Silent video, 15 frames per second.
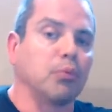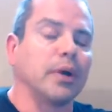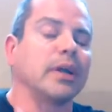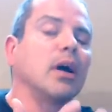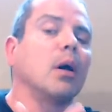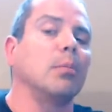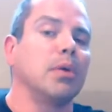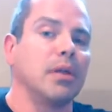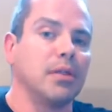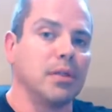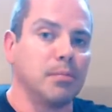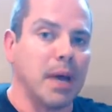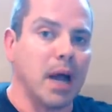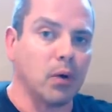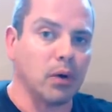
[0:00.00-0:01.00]
bring up the
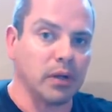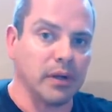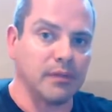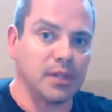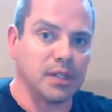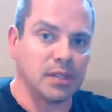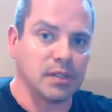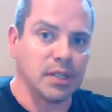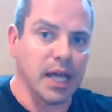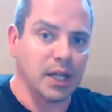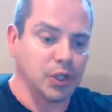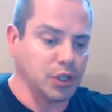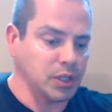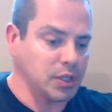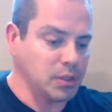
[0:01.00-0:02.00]
power lifts, not
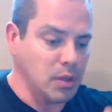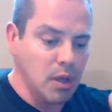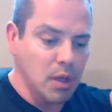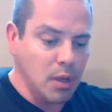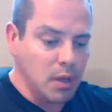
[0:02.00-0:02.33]
just